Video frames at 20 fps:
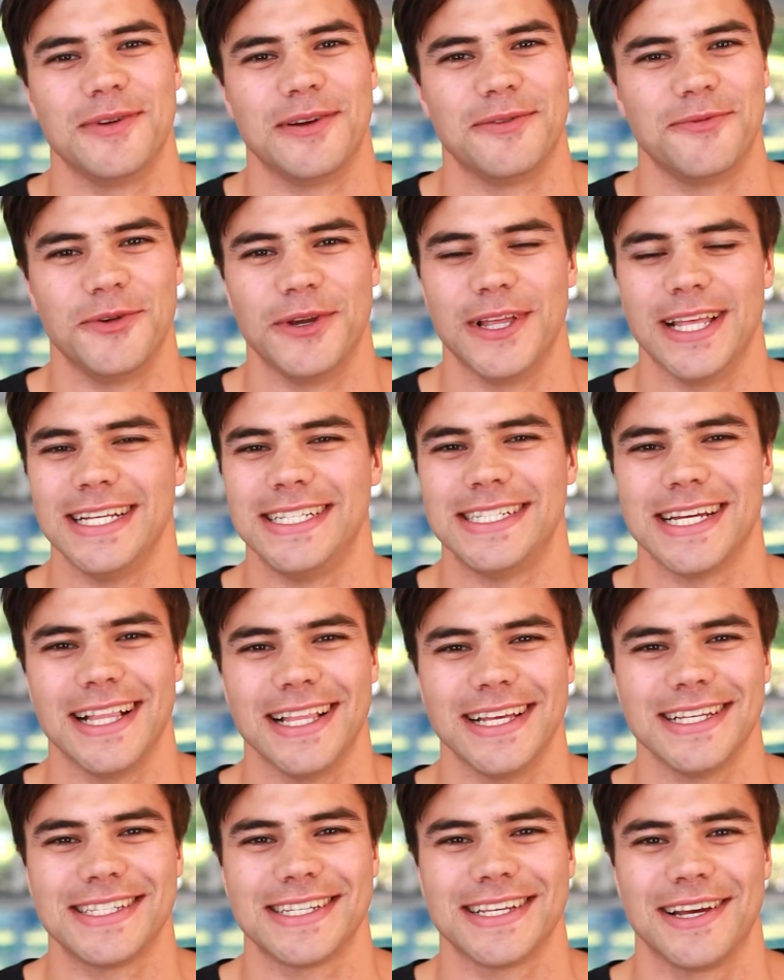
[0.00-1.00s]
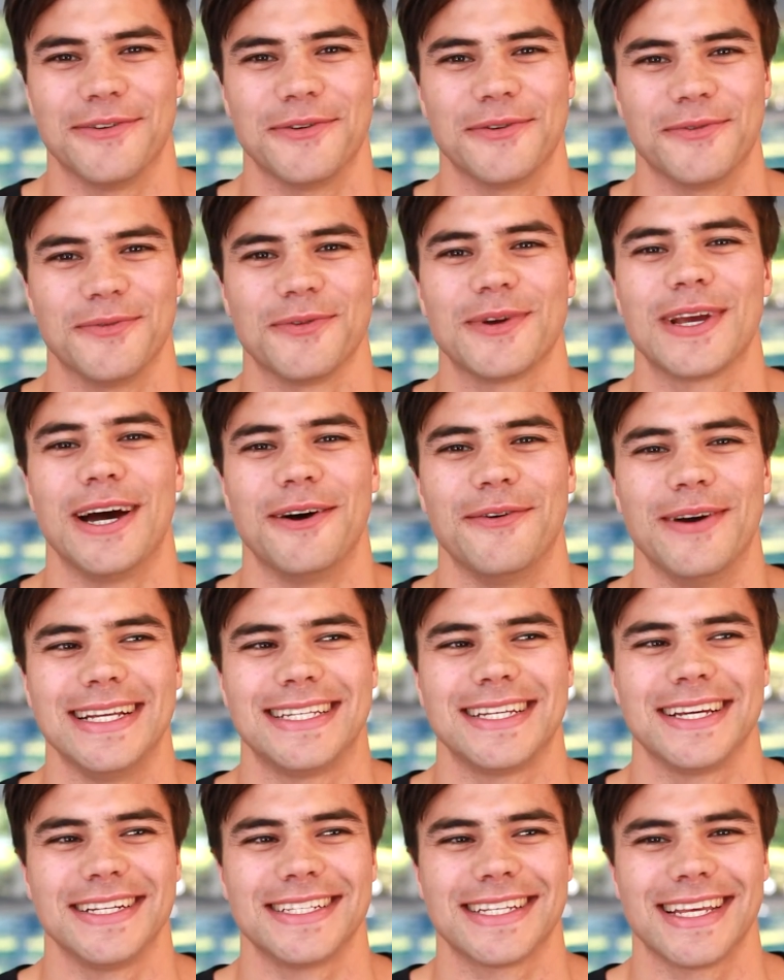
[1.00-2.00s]
Really jealous. I can't wait to
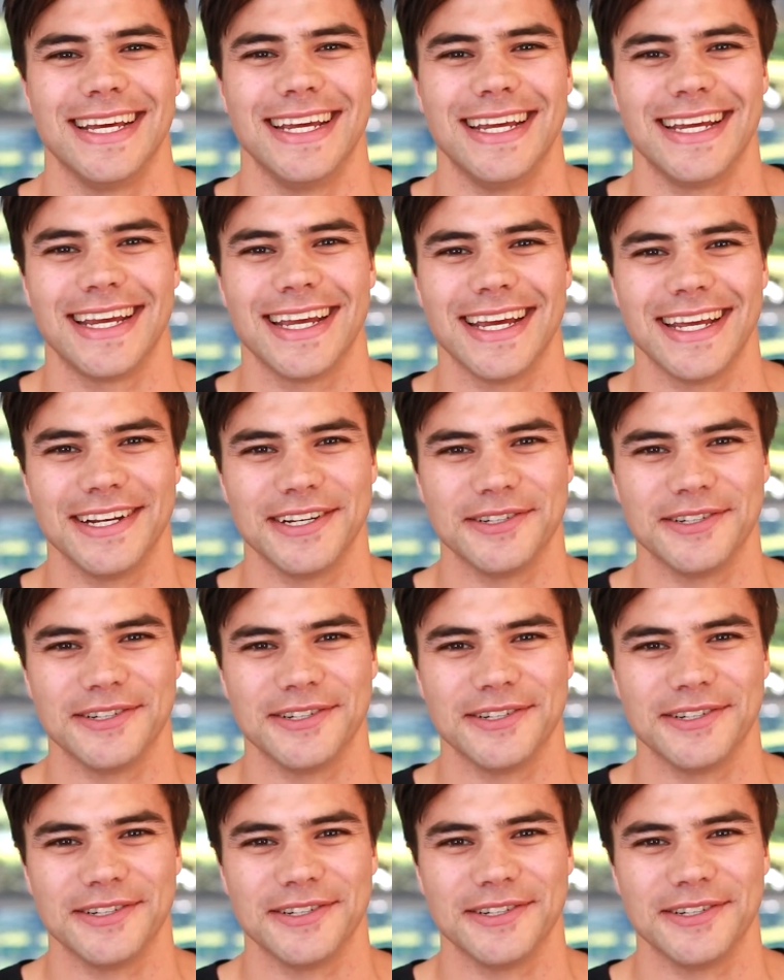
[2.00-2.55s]
go skiing again.